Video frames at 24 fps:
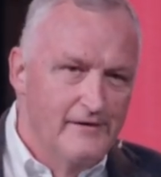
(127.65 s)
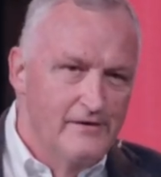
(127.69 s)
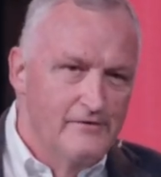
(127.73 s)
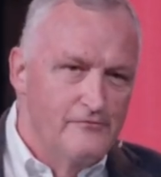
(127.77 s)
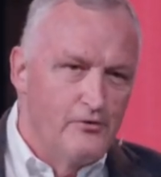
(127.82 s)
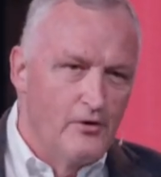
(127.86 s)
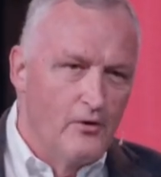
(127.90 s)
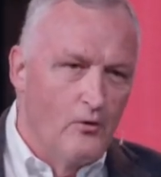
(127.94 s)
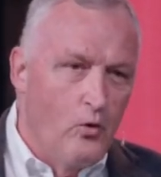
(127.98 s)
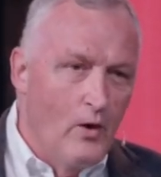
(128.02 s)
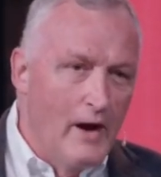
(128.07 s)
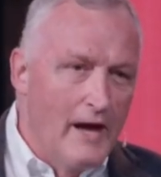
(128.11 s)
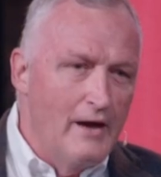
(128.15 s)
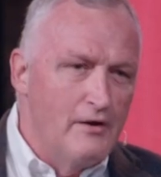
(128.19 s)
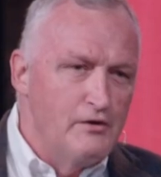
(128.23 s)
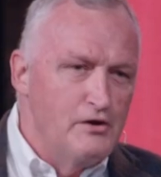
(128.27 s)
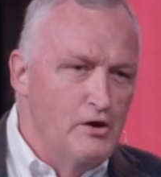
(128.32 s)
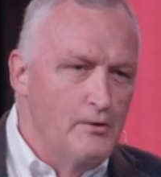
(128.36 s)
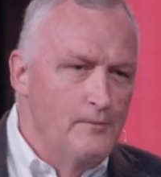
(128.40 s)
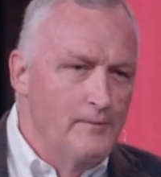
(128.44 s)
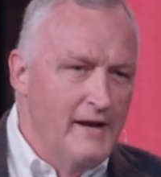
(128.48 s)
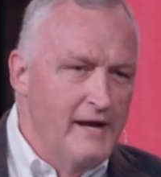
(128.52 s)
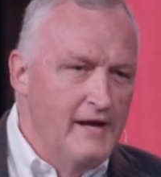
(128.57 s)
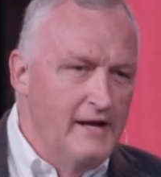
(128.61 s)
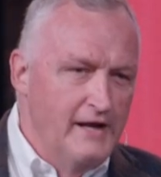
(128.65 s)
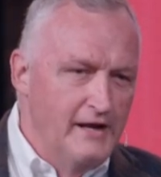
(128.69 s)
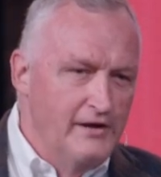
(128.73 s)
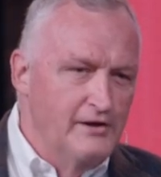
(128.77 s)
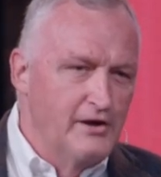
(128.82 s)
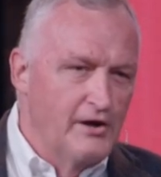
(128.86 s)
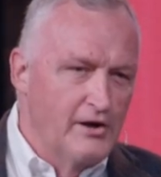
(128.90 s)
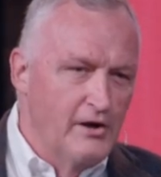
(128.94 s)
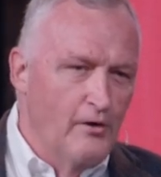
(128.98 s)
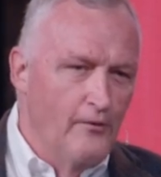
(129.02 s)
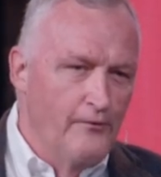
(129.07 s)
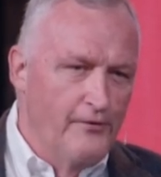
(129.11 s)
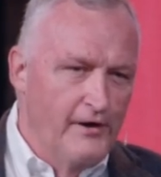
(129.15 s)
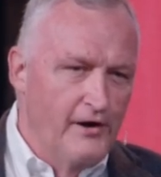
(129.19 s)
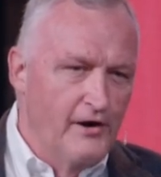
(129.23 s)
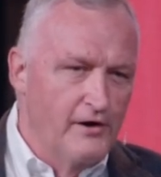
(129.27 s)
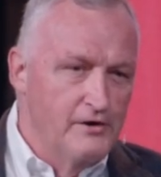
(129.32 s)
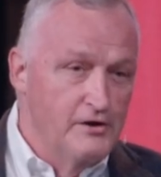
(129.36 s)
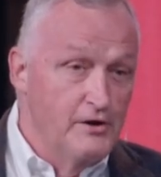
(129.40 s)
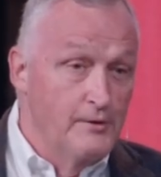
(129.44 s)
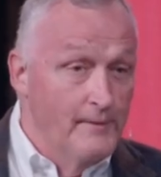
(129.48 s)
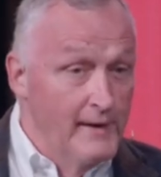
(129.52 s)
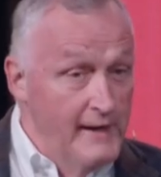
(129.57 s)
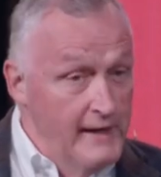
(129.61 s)
For a while, you may need to go
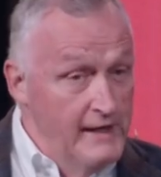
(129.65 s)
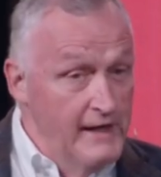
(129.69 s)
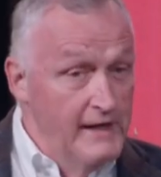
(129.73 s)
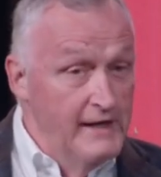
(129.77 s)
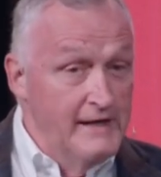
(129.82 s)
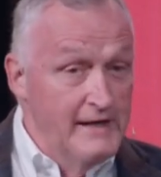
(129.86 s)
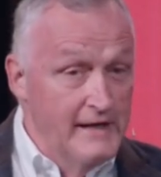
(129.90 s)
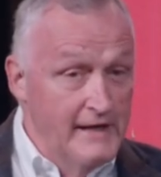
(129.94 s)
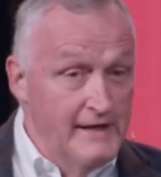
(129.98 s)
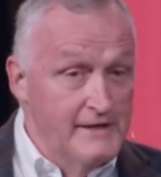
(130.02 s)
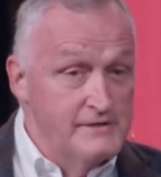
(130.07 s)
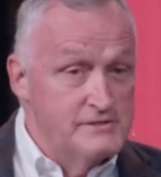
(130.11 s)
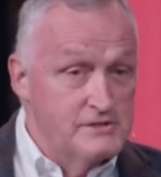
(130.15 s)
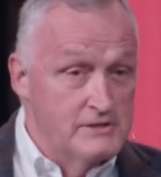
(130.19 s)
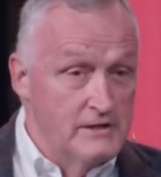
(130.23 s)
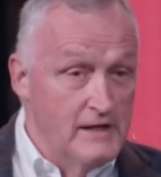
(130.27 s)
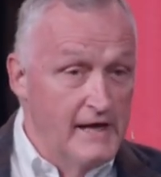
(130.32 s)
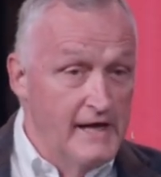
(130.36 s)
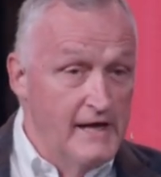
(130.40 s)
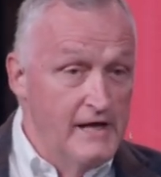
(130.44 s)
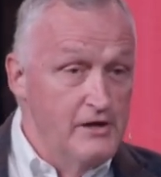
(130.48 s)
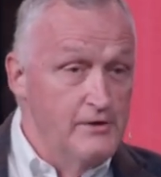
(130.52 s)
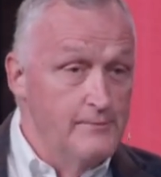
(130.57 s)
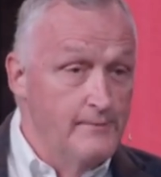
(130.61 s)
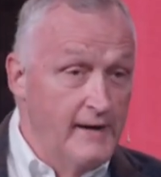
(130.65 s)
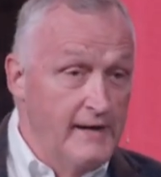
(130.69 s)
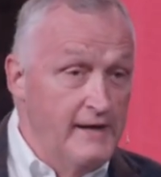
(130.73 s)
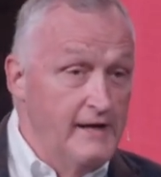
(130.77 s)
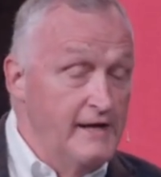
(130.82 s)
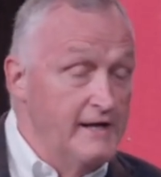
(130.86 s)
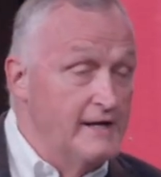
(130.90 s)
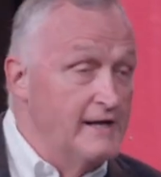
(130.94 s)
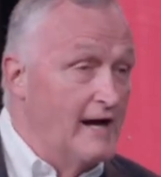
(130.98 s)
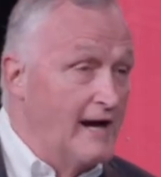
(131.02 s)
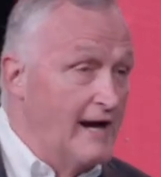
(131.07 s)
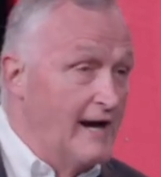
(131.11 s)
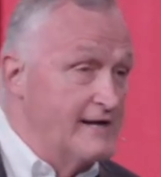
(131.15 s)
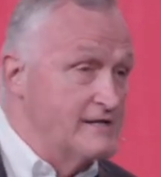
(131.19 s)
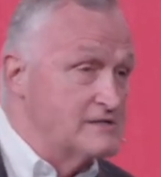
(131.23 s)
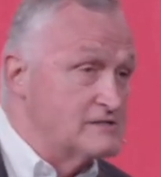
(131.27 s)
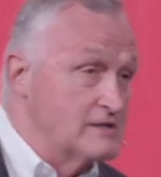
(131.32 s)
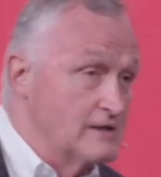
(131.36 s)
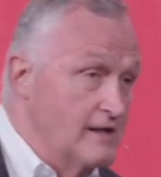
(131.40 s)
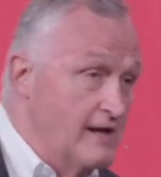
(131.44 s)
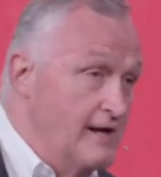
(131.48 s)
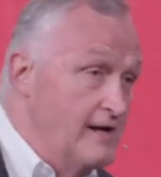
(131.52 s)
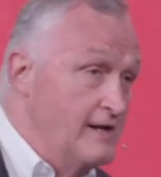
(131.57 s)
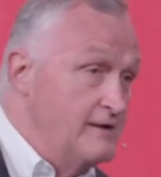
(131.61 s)
there, you may need to insulate, you may need to
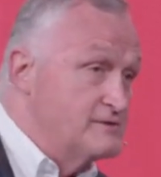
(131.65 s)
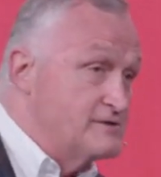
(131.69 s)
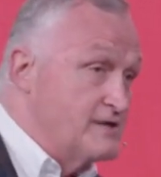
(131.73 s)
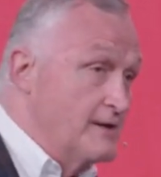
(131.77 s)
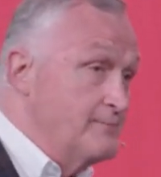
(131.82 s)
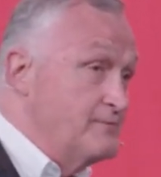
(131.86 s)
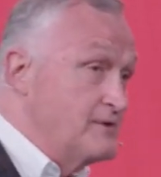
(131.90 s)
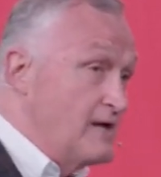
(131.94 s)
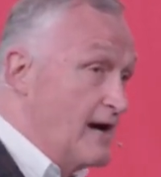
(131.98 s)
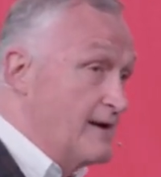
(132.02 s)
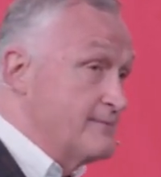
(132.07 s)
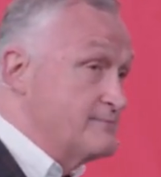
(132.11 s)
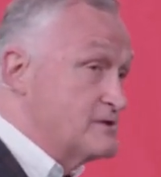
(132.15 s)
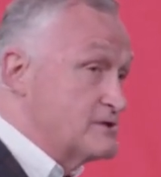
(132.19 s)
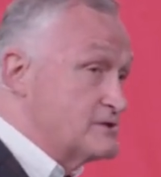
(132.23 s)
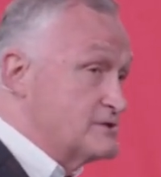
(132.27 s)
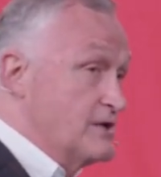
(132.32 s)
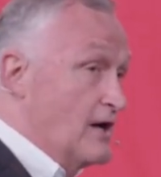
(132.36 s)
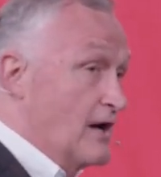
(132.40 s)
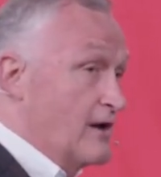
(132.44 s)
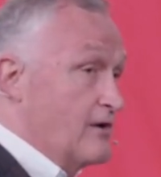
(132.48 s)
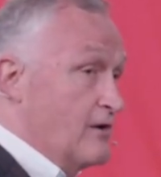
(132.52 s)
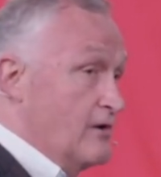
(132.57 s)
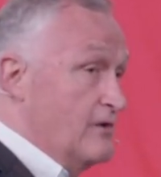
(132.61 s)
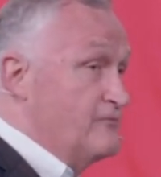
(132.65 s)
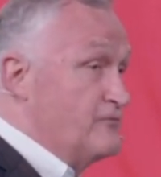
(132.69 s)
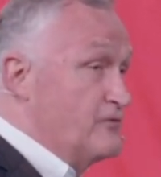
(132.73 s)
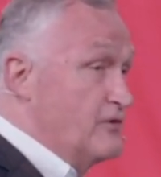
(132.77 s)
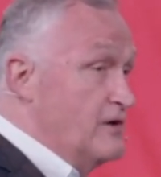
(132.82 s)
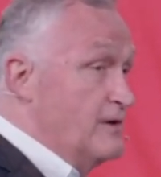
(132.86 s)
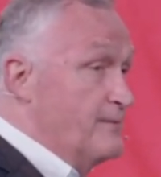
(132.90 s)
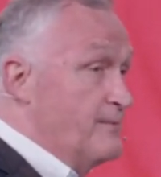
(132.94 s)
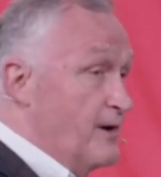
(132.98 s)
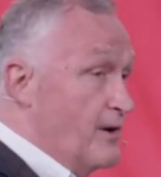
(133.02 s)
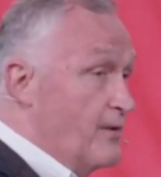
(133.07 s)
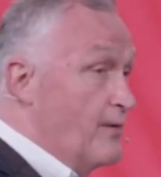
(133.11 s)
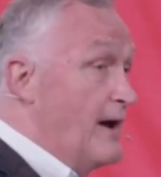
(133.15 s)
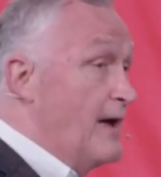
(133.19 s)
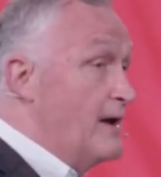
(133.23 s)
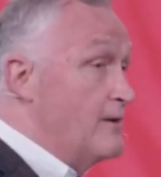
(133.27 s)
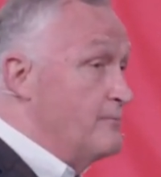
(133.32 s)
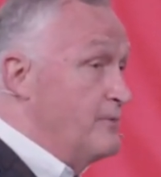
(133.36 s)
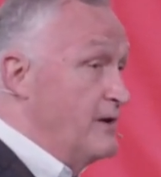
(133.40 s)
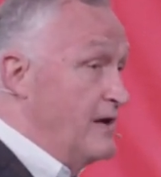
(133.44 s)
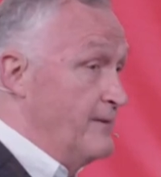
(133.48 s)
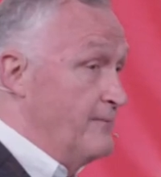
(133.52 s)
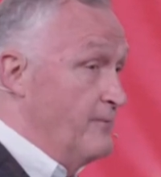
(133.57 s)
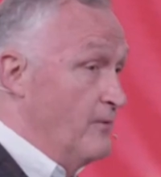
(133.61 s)
isolate. Sometimes it's not good for you to be
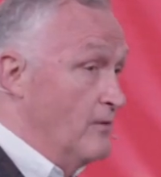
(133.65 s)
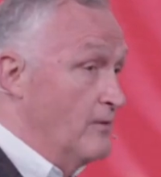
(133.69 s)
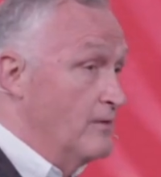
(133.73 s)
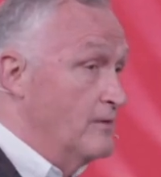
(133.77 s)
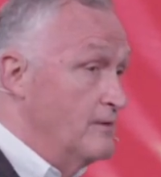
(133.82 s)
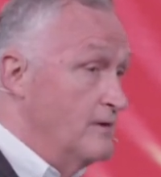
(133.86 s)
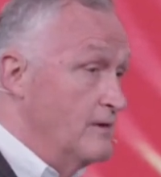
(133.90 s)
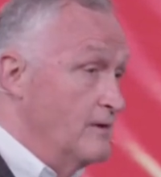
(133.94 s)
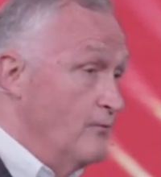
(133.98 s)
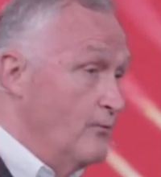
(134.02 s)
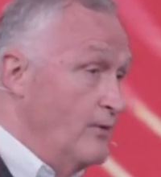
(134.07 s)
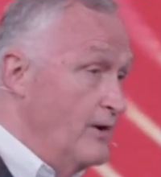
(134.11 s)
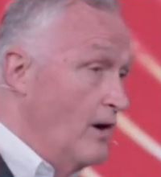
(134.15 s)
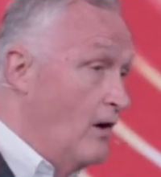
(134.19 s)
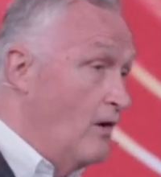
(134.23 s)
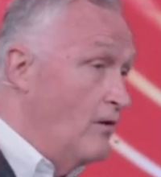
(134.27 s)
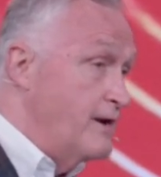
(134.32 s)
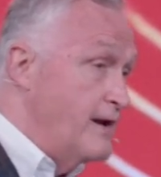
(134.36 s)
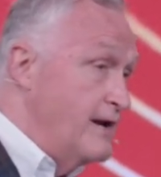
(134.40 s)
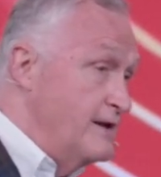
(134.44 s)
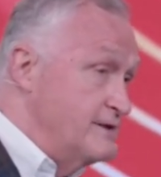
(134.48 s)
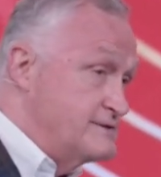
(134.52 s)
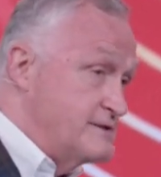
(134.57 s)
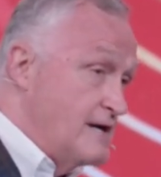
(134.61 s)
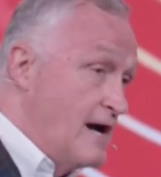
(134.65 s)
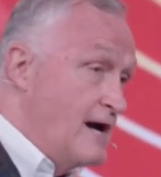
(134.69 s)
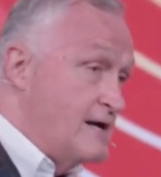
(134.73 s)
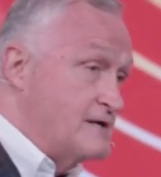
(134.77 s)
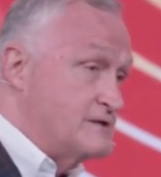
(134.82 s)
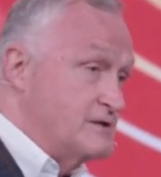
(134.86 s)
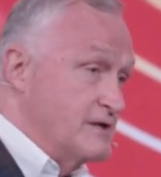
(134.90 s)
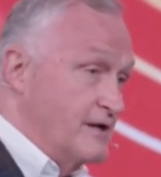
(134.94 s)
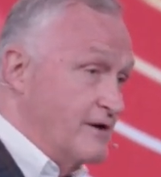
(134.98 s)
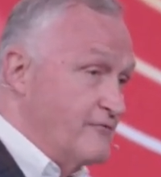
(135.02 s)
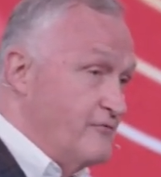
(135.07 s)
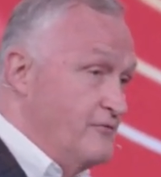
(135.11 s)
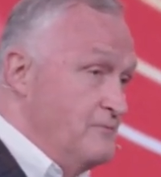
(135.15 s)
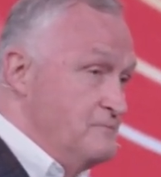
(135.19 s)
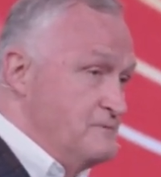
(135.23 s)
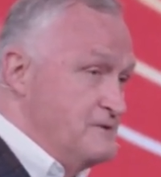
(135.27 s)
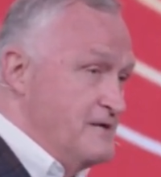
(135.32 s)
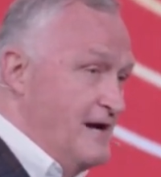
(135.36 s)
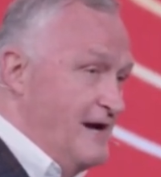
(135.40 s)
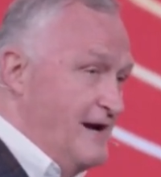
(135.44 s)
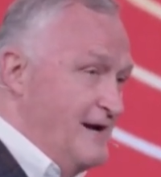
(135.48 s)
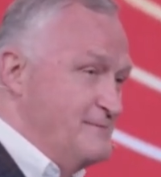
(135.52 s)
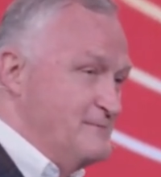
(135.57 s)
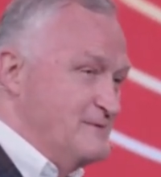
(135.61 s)
around people. We all get toxic from
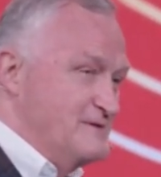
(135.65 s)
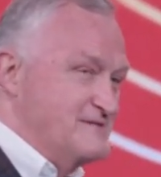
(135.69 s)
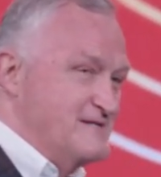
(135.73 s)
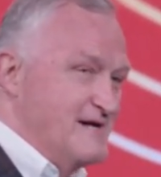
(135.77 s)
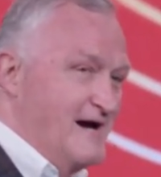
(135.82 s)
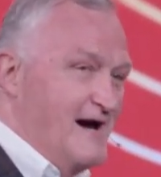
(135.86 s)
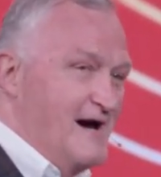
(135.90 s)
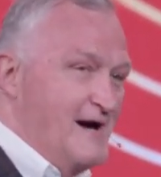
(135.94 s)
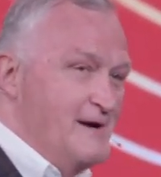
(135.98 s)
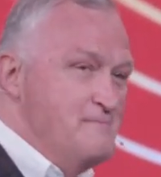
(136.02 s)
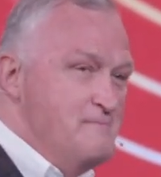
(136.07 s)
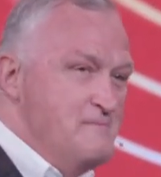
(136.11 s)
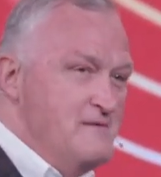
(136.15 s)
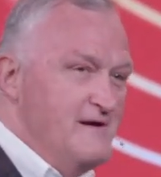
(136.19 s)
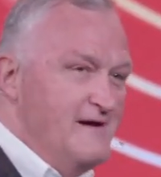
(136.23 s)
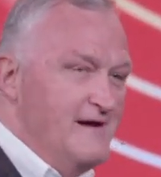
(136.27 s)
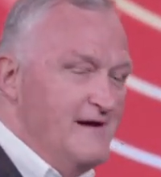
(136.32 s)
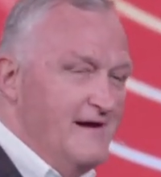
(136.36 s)
time to time.